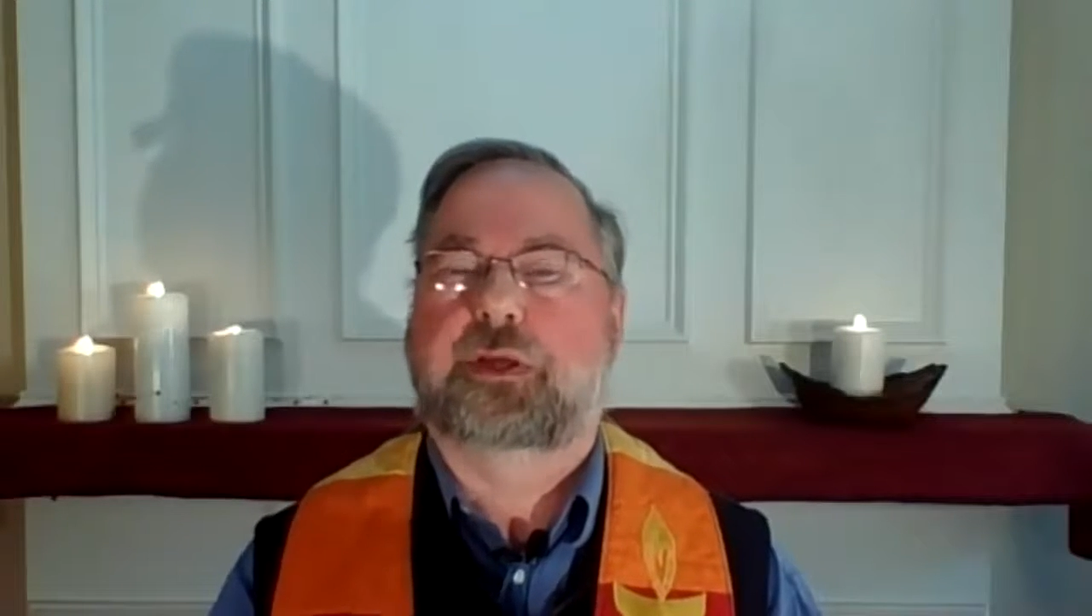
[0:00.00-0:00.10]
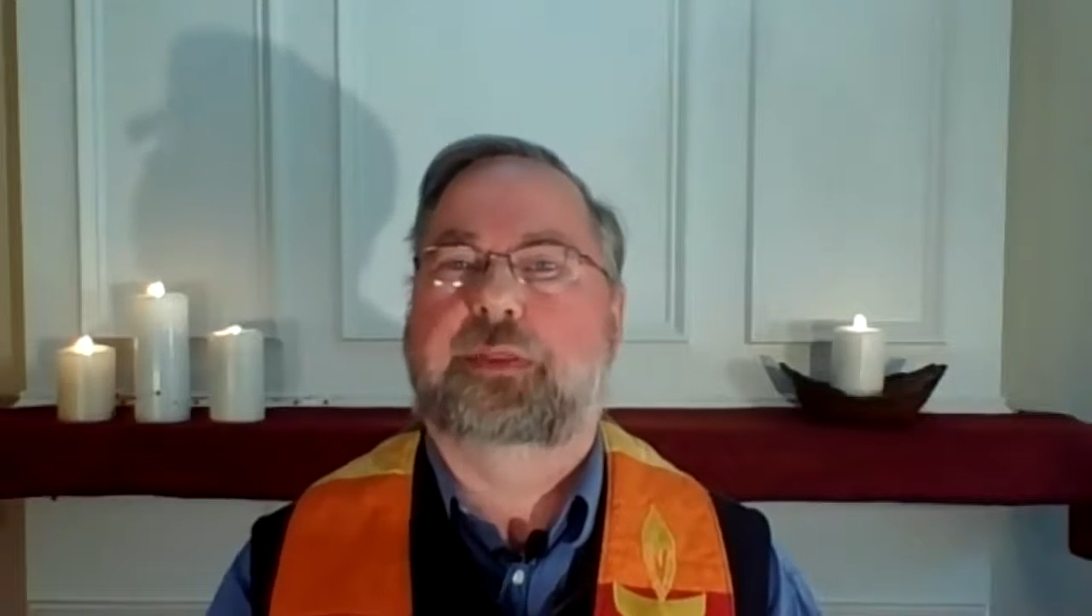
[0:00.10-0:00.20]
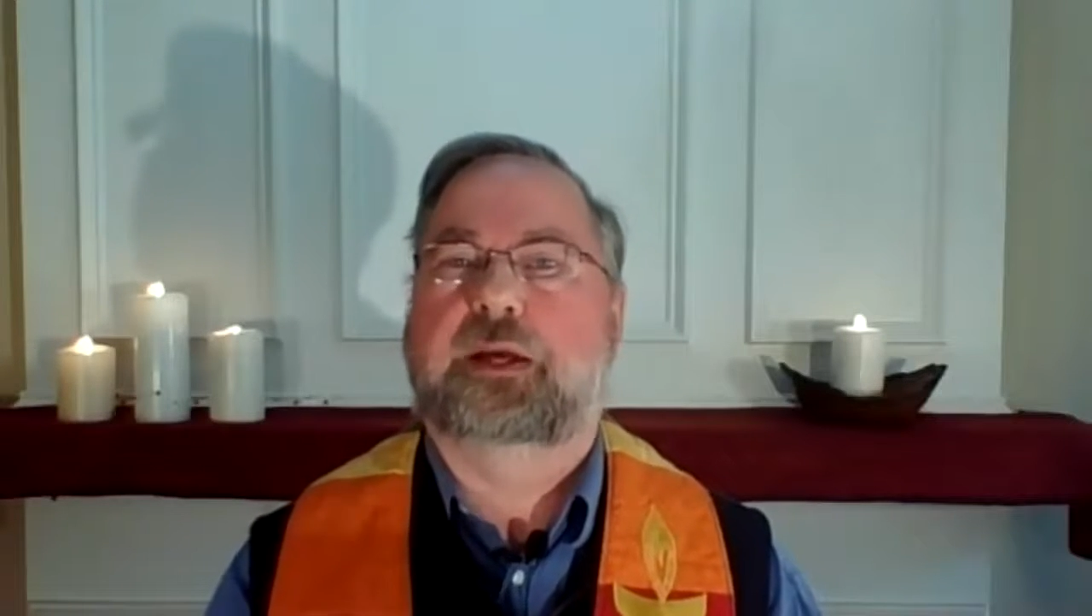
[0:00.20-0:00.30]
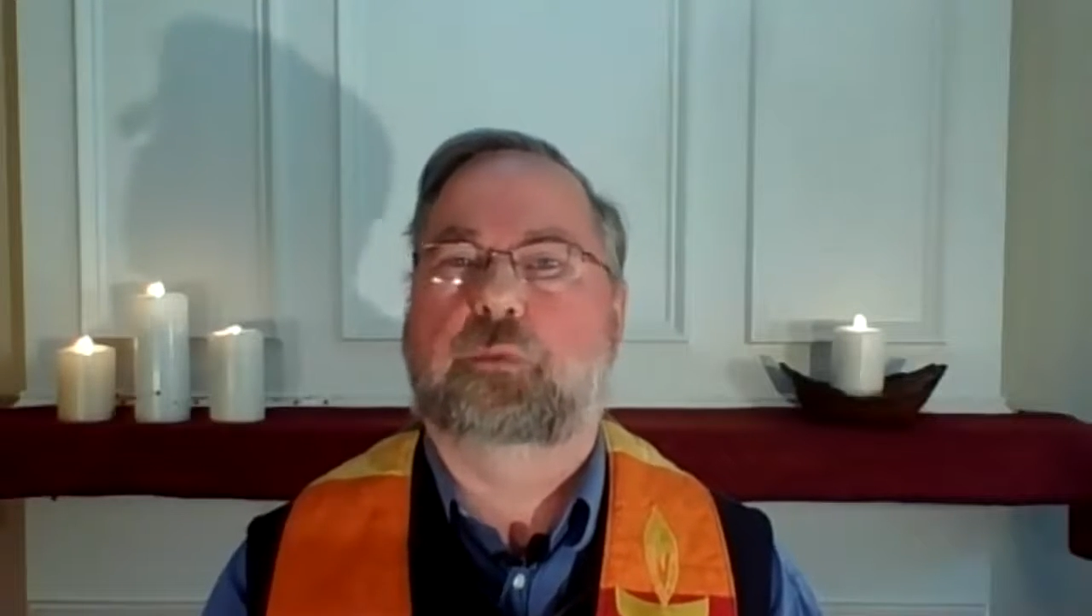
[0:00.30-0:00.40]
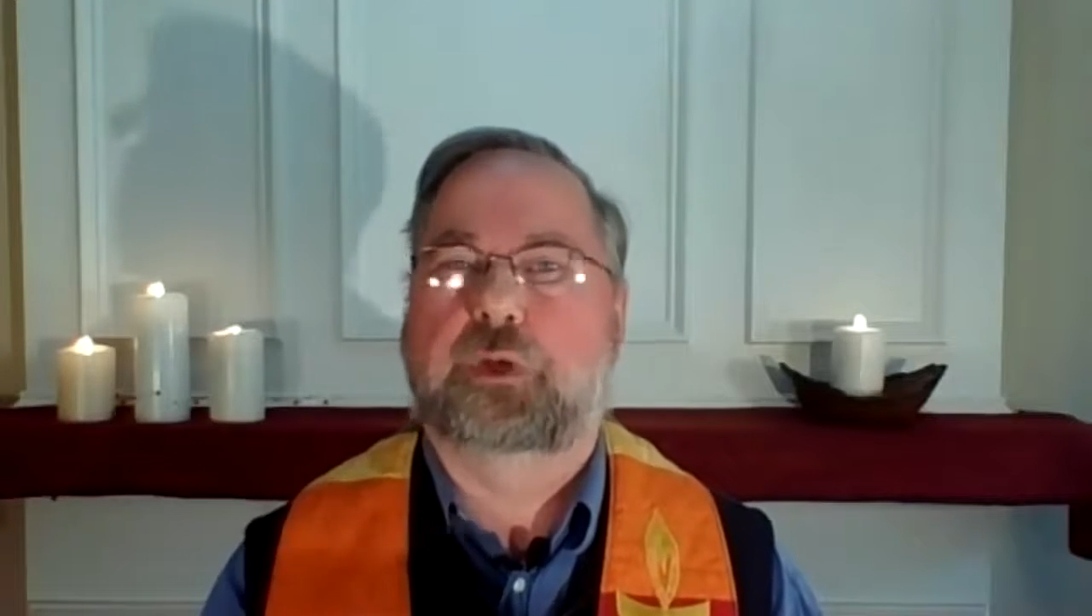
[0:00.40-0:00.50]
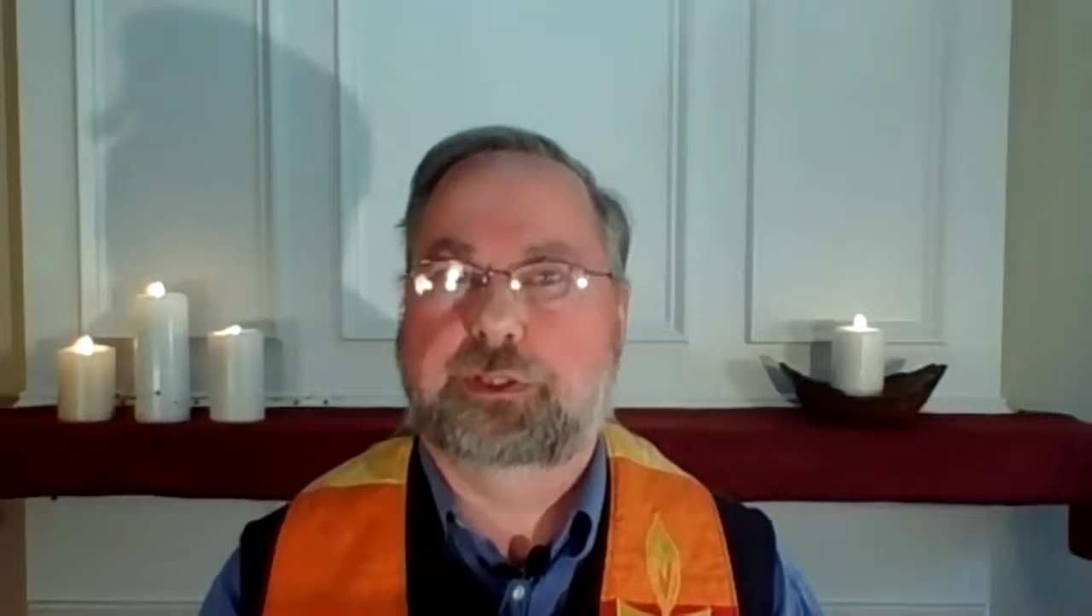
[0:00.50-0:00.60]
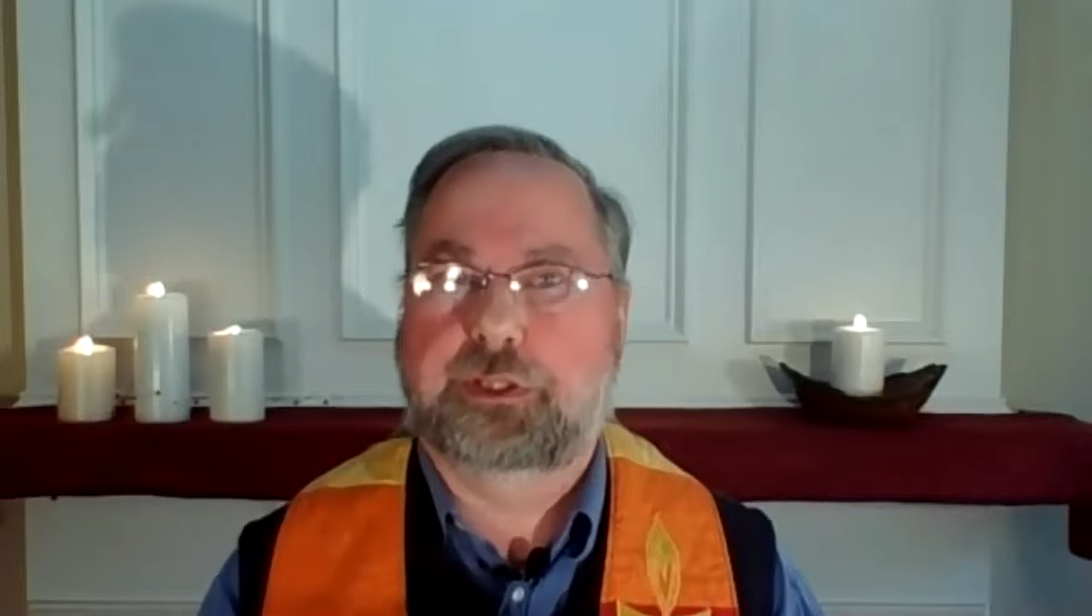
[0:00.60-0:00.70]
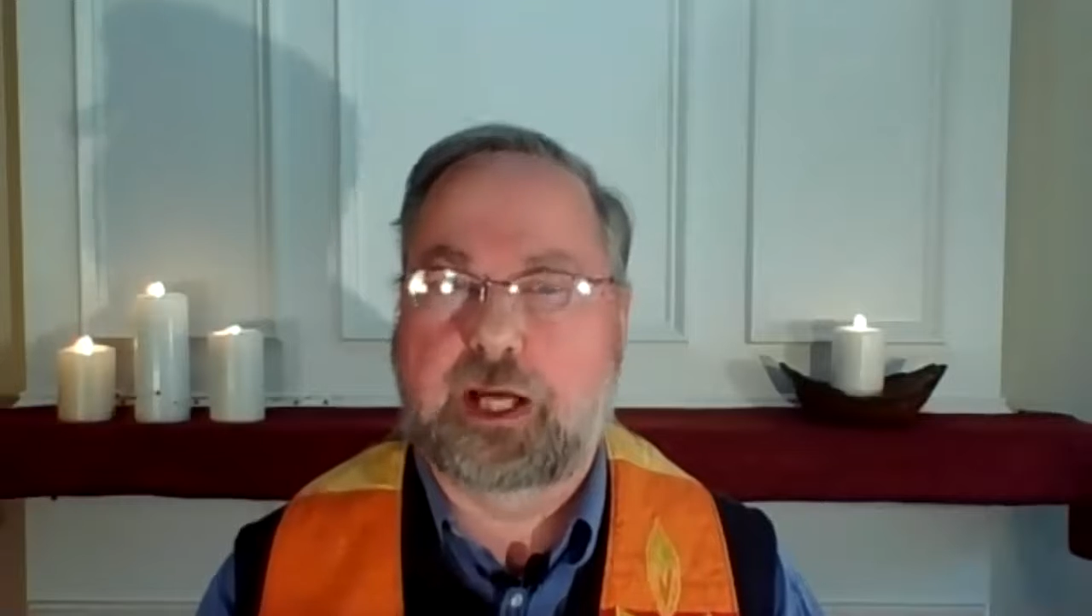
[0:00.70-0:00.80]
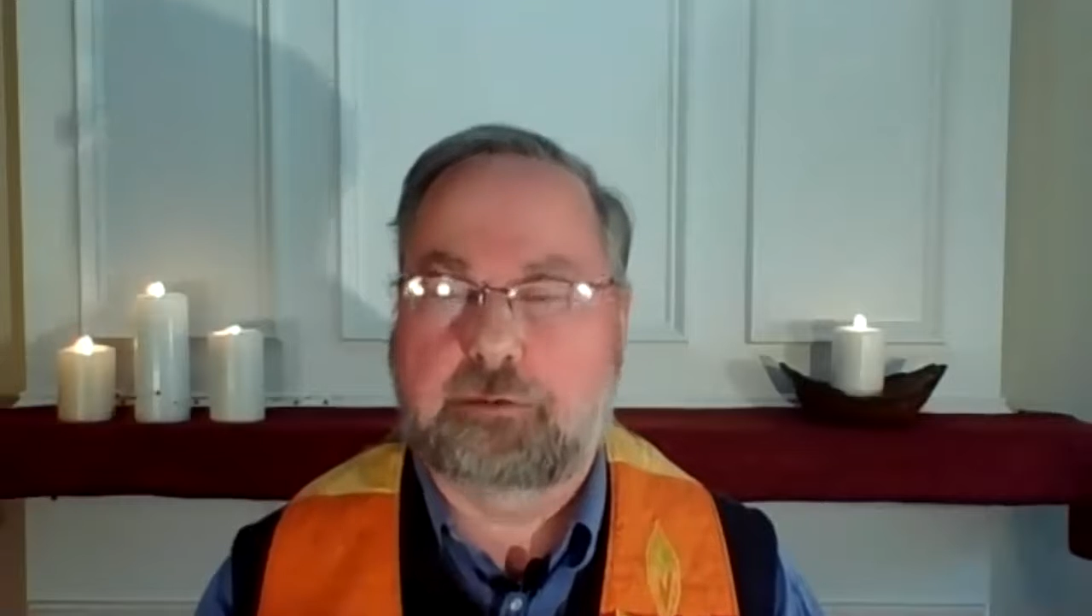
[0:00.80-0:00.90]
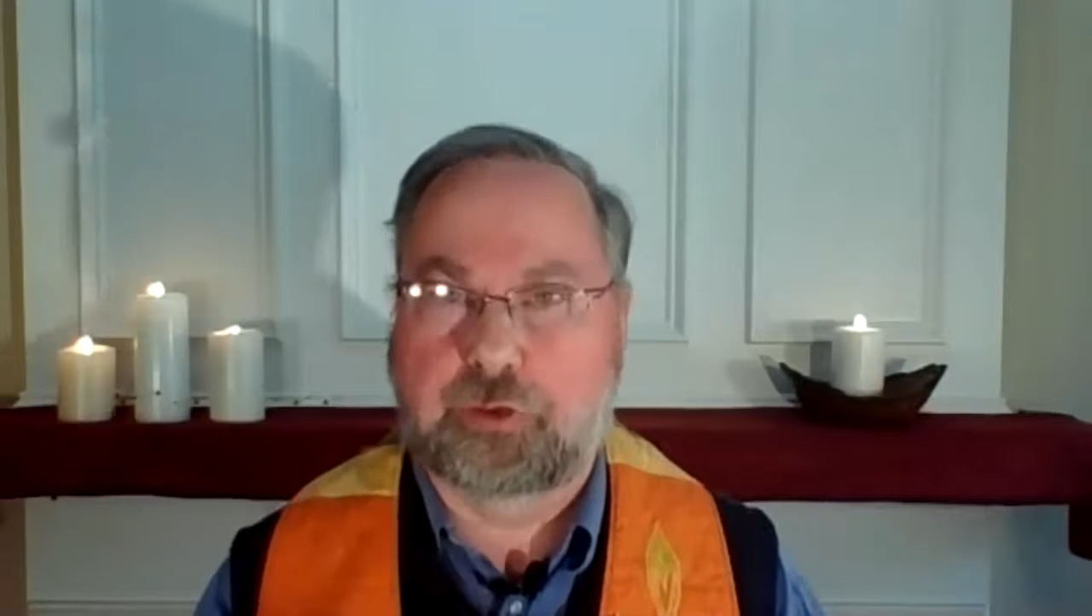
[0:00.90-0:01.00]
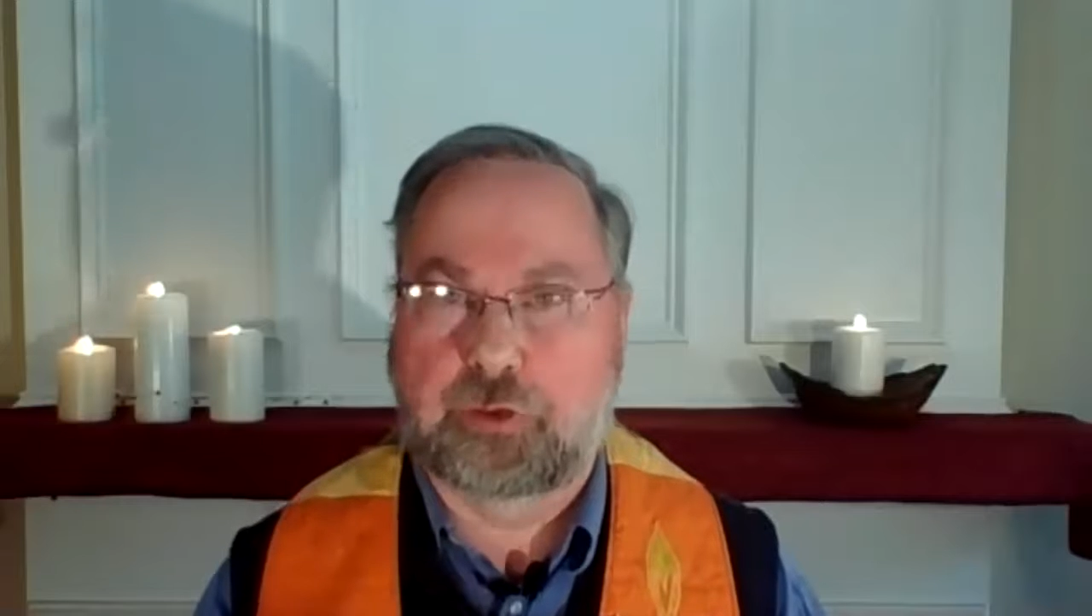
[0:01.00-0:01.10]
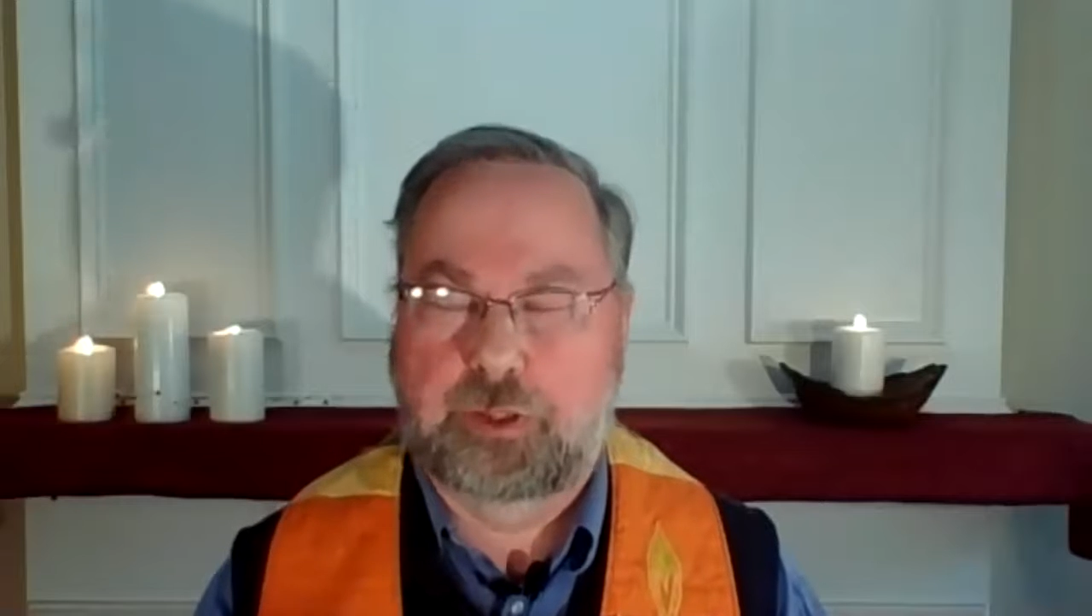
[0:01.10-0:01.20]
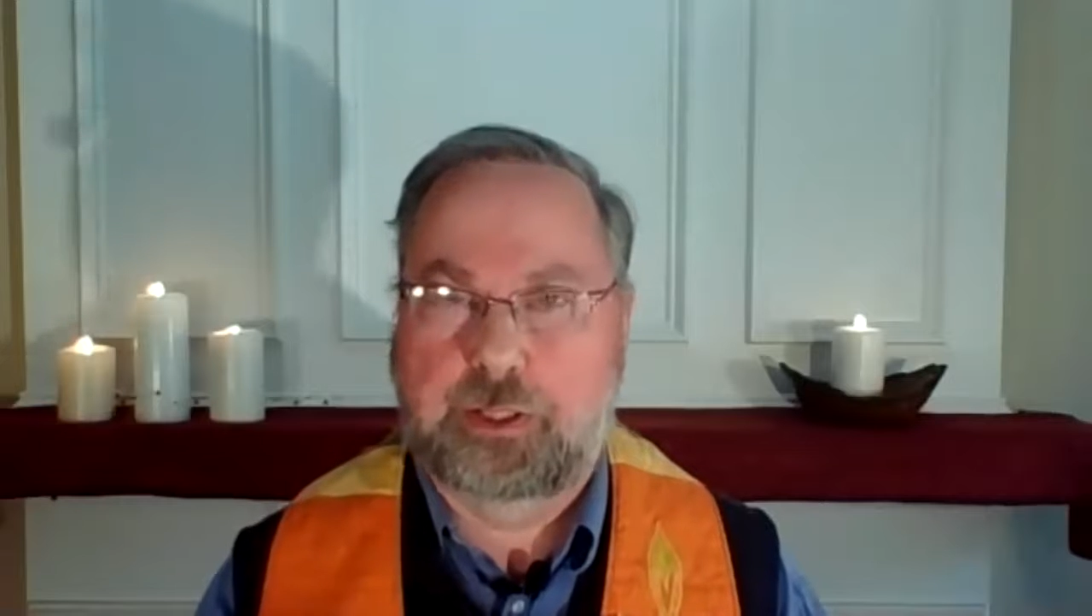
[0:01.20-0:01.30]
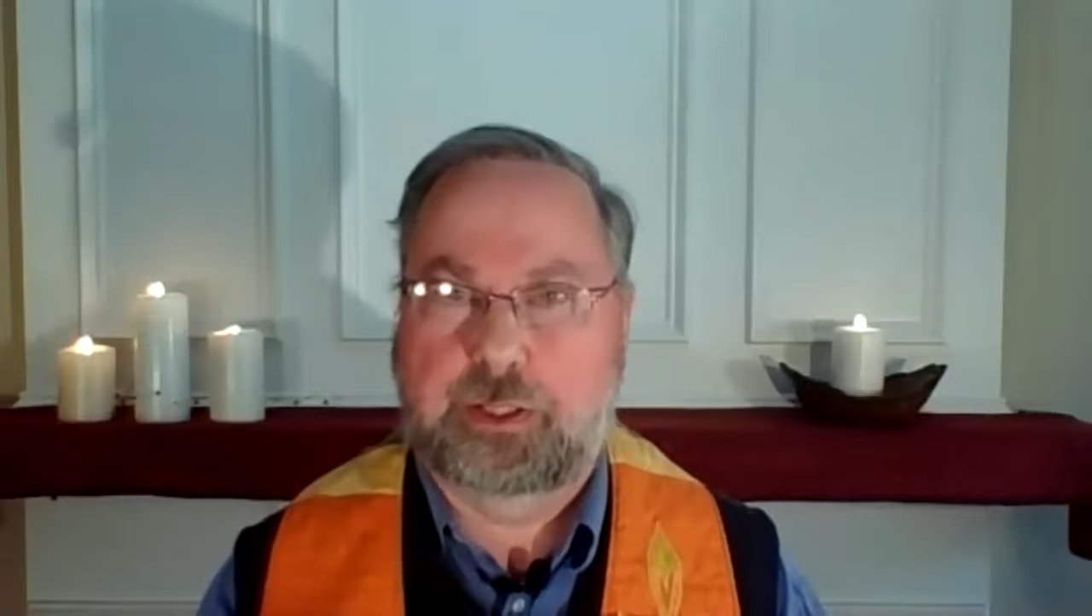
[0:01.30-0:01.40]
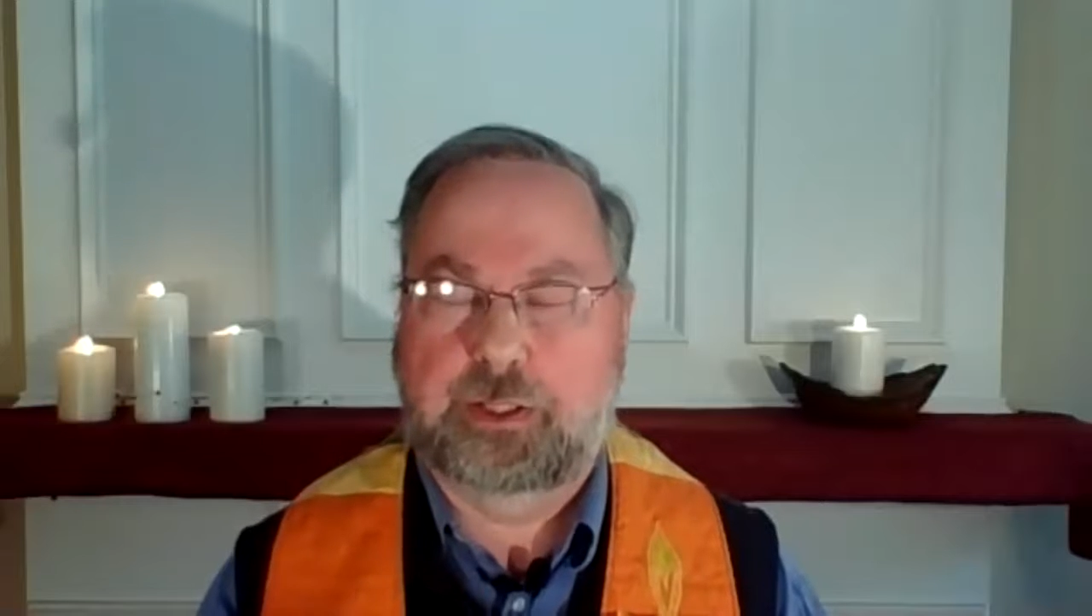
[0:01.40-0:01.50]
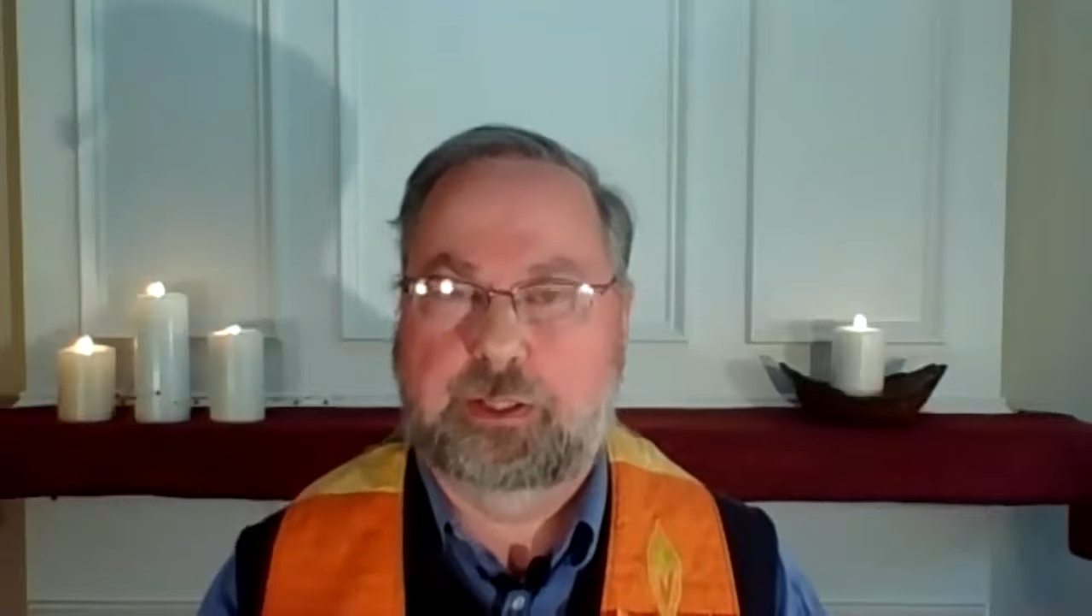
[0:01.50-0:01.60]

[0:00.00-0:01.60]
that would govern